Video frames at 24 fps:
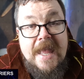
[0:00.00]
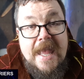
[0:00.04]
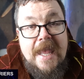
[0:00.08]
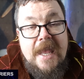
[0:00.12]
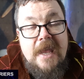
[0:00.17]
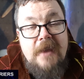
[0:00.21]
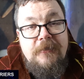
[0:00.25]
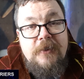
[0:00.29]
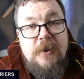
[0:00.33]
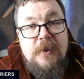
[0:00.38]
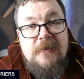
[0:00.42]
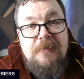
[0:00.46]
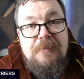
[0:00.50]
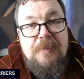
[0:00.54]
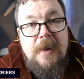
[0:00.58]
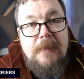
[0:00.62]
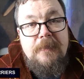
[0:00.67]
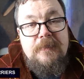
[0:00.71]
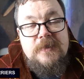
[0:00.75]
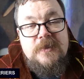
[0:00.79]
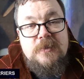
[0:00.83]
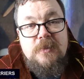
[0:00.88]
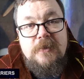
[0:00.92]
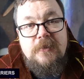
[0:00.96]
if you have
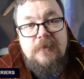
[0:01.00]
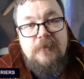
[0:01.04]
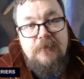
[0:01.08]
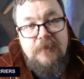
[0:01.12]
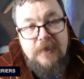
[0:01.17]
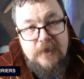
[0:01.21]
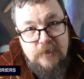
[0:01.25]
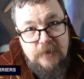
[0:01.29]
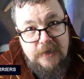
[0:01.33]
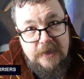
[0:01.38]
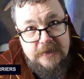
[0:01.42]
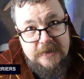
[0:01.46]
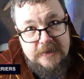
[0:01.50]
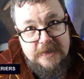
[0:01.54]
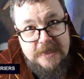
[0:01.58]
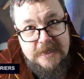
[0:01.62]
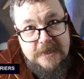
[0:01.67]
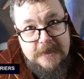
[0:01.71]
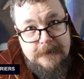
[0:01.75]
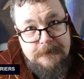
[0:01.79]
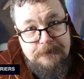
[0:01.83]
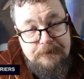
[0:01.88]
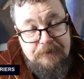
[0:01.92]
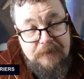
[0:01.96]
problems with
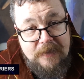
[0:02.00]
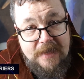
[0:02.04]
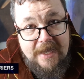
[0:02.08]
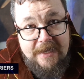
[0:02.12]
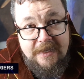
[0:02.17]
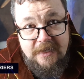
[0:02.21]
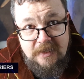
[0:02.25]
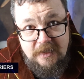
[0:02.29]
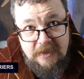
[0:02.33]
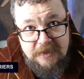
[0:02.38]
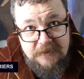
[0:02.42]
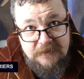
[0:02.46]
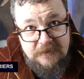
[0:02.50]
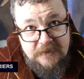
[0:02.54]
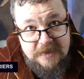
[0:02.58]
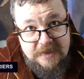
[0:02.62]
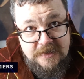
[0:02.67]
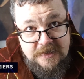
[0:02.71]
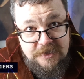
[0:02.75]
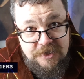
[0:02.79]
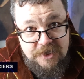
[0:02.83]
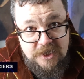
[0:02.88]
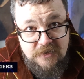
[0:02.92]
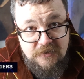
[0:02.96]
focus, and a lot of us
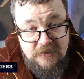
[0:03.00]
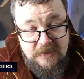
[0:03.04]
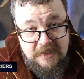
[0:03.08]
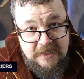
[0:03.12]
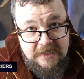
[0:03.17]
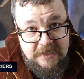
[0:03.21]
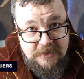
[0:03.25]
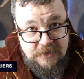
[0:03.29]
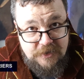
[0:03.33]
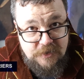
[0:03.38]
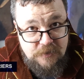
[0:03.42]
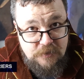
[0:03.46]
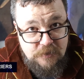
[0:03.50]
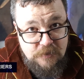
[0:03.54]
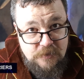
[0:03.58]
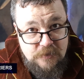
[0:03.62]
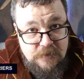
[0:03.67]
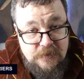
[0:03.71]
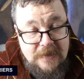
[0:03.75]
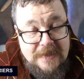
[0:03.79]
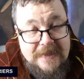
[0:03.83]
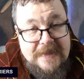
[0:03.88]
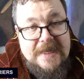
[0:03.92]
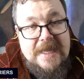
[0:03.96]
generally do,
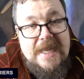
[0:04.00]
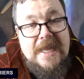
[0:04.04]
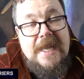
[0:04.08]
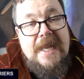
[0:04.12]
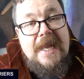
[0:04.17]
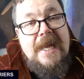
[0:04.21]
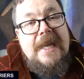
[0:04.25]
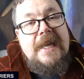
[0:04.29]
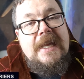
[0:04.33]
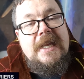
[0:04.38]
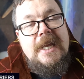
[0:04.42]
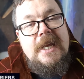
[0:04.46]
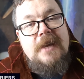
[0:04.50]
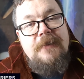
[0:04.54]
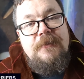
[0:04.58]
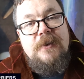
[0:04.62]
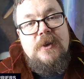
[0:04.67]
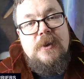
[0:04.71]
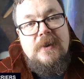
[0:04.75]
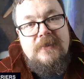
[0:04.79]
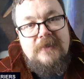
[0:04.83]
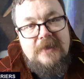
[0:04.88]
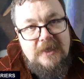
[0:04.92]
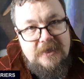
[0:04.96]
if
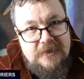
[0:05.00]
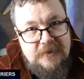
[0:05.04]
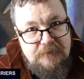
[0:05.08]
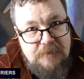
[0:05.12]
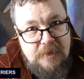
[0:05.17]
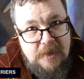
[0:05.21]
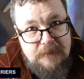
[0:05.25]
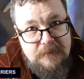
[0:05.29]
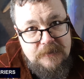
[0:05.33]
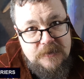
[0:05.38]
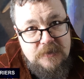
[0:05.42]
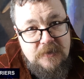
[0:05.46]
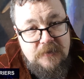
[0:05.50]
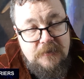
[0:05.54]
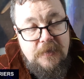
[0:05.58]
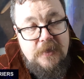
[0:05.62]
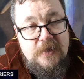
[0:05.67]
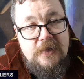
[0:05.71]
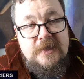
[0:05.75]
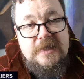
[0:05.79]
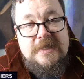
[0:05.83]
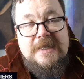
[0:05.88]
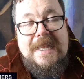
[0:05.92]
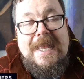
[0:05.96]
you have a lot of problems with
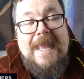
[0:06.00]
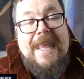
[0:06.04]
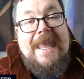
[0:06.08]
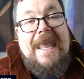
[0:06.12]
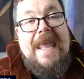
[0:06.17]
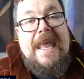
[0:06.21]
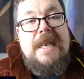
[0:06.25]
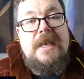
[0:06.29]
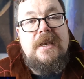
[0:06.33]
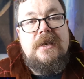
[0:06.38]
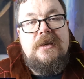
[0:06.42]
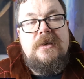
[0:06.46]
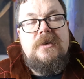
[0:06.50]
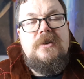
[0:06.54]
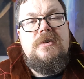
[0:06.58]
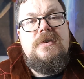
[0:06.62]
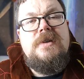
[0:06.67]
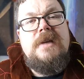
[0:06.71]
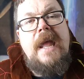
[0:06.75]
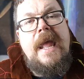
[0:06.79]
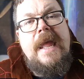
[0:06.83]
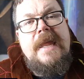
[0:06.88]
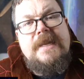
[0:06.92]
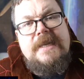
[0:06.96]
focus, again,
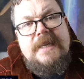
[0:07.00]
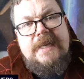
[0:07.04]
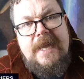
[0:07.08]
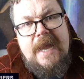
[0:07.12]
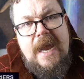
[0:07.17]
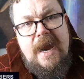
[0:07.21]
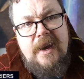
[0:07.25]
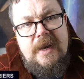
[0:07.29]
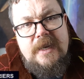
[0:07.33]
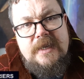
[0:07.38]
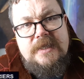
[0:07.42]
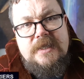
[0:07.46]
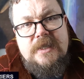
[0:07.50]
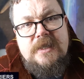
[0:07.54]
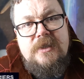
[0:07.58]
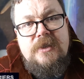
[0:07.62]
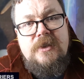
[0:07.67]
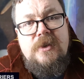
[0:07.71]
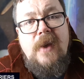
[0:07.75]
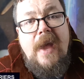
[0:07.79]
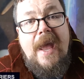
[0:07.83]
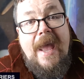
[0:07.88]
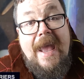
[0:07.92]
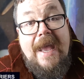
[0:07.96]
create a character
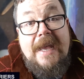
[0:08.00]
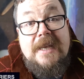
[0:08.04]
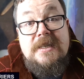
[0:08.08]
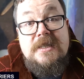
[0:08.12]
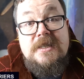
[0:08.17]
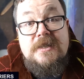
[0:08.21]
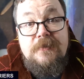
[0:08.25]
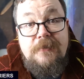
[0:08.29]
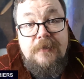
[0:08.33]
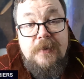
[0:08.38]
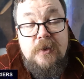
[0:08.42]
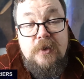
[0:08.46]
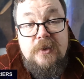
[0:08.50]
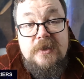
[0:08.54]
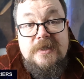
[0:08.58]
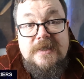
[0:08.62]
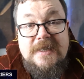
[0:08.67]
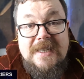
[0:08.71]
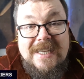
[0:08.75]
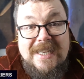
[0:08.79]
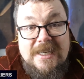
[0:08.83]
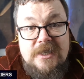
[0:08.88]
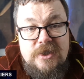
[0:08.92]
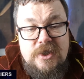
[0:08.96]
who has
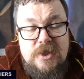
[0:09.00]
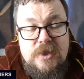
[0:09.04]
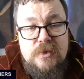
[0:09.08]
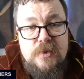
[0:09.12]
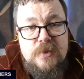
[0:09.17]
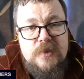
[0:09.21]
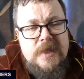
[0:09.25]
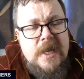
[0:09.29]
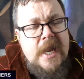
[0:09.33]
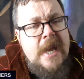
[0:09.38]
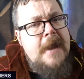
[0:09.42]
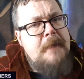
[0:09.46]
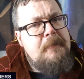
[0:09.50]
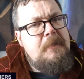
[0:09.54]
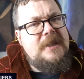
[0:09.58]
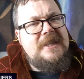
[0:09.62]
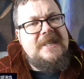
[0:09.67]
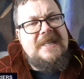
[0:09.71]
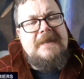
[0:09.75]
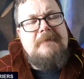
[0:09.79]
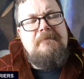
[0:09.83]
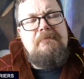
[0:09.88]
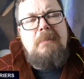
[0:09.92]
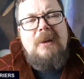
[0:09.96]
focusing issues, but
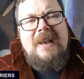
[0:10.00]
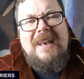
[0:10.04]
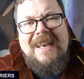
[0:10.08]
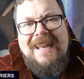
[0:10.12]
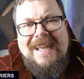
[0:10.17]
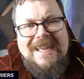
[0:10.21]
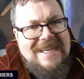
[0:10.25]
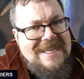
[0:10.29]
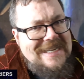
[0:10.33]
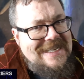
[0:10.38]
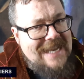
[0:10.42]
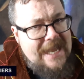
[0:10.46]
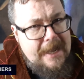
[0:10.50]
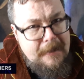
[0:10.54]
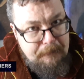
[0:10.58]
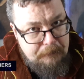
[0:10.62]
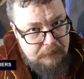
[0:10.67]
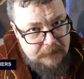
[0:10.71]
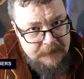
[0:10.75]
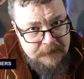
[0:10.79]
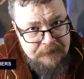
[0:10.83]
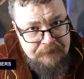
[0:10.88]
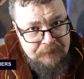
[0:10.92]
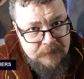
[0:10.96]
then play it up.
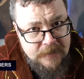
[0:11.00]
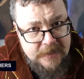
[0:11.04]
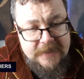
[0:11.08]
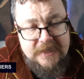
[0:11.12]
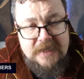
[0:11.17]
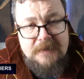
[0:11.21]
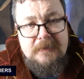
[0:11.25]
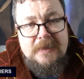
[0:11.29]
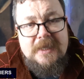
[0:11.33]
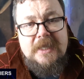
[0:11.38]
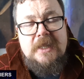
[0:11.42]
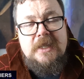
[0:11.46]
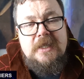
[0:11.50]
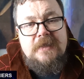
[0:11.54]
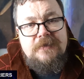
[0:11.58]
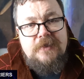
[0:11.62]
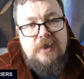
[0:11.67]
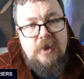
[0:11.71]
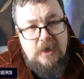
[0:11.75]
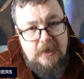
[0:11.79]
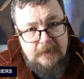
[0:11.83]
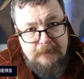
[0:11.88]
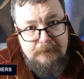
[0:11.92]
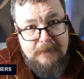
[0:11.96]
In the middle of
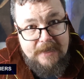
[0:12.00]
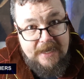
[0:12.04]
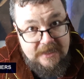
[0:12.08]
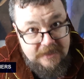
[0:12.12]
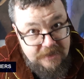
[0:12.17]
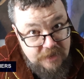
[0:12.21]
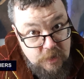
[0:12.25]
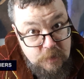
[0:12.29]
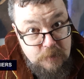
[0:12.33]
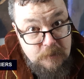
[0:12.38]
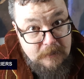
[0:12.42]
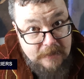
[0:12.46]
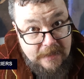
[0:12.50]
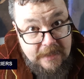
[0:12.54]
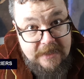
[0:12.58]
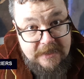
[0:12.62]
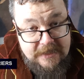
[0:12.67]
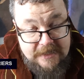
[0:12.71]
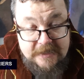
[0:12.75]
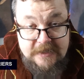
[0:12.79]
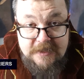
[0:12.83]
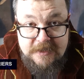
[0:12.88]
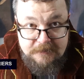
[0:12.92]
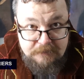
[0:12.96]
combat, you might,
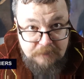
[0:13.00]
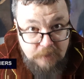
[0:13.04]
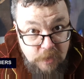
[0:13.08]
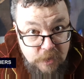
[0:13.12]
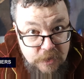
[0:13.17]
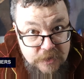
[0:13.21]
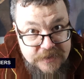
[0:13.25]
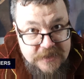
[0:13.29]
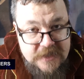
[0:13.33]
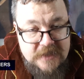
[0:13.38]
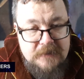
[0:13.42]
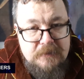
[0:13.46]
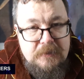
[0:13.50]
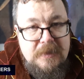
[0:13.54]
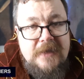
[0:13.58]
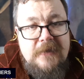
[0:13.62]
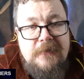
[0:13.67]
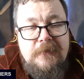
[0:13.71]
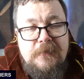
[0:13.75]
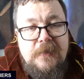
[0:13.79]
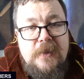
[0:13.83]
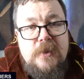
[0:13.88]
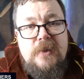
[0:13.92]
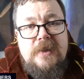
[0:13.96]
as the person, be
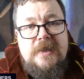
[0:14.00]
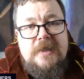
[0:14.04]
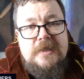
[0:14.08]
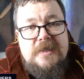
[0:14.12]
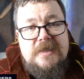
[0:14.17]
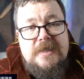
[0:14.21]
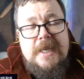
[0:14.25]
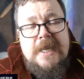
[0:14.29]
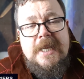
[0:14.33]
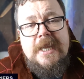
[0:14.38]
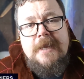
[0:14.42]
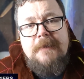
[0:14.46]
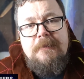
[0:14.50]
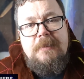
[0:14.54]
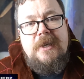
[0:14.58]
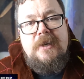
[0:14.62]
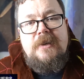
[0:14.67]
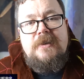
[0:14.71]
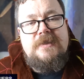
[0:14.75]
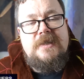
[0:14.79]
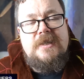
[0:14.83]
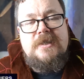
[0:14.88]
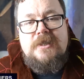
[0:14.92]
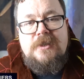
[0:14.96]
focused
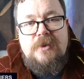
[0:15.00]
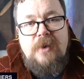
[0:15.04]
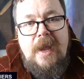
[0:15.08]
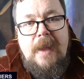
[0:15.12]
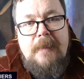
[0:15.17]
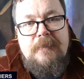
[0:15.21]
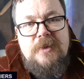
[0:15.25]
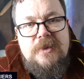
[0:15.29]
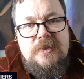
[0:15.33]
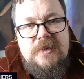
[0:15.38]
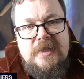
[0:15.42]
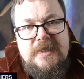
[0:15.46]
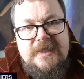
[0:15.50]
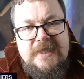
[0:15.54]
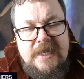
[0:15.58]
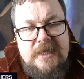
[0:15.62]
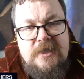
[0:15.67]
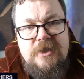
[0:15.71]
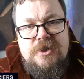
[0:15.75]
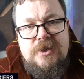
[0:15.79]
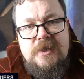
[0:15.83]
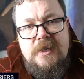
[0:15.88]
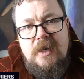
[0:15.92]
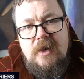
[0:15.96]
because it's grabbed your
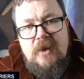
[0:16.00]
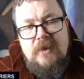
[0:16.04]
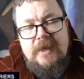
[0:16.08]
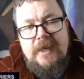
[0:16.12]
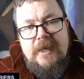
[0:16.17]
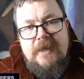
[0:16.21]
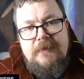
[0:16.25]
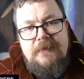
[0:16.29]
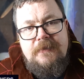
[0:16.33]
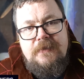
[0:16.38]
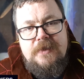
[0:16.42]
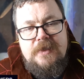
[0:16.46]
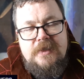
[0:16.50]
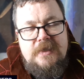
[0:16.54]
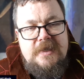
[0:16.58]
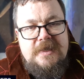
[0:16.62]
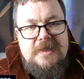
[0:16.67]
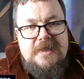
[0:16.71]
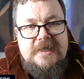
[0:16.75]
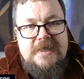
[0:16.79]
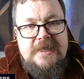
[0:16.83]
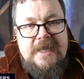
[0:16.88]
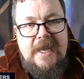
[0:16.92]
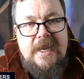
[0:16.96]
attention long enough for you to
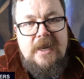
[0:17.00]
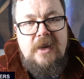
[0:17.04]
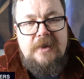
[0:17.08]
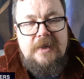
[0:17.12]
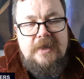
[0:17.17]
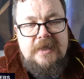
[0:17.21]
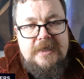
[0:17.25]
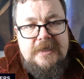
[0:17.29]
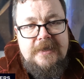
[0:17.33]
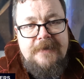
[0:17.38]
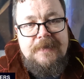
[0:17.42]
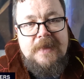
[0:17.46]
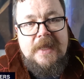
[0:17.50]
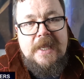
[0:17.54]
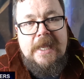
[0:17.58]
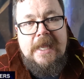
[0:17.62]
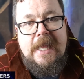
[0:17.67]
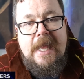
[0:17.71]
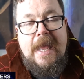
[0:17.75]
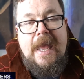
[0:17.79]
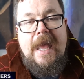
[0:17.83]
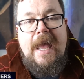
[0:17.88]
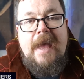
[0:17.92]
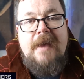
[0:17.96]
stay on it.
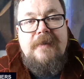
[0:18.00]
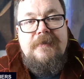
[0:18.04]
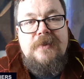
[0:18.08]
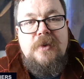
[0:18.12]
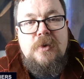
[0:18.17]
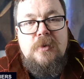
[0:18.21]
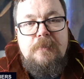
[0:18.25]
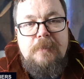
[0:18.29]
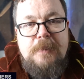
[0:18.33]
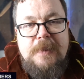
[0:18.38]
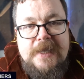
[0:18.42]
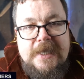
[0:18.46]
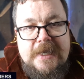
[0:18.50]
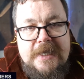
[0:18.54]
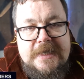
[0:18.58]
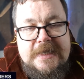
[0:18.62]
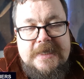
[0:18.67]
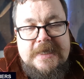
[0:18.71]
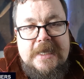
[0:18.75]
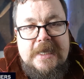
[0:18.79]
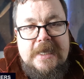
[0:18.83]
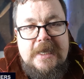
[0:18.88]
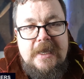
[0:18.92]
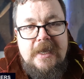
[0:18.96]
Have your
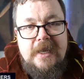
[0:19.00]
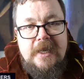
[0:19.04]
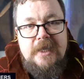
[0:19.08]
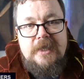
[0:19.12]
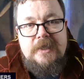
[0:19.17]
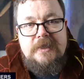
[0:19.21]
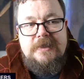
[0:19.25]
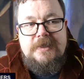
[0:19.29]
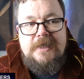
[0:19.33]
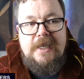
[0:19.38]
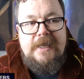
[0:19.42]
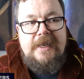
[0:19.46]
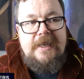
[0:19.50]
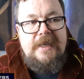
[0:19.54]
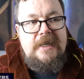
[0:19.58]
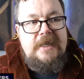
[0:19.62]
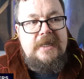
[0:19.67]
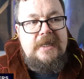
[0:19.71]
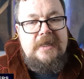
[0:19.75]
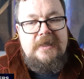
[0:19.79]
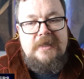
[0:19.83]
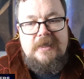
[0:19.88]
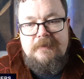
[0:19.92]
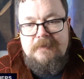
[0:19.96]
PC
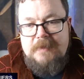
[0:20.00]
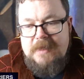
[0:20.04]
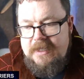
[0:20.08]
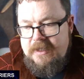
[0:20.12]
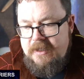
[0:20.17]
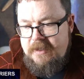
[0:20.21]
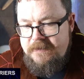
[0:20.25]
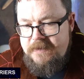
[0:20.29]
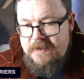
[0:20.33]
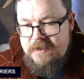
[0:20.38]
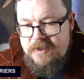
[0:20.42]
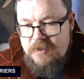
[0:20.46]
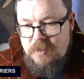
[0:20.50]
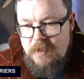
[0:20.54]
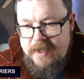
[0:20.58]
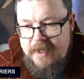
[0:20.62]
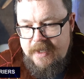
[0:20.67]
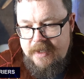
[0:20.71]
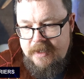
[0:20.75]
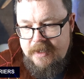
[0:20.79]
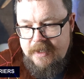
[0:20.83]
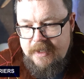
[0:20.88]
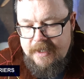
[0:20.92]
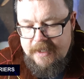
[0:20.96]
suddenly in the middle of the
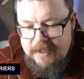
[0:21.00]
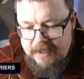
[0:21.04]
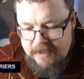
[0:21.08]
swing.